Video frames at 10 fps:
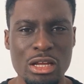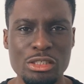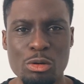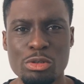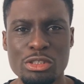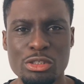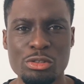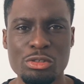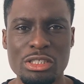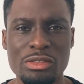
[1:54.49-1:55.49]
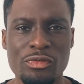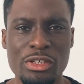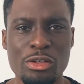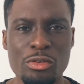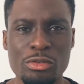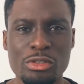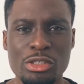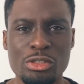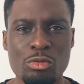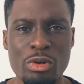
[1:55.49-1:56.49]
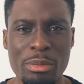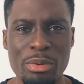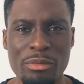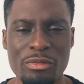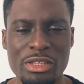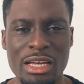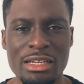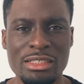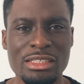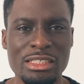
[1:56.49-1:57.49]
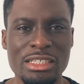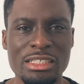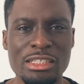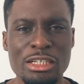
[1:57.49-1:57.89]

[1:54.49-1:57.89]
So I wanted to do this video just to wrap up for the end of the year.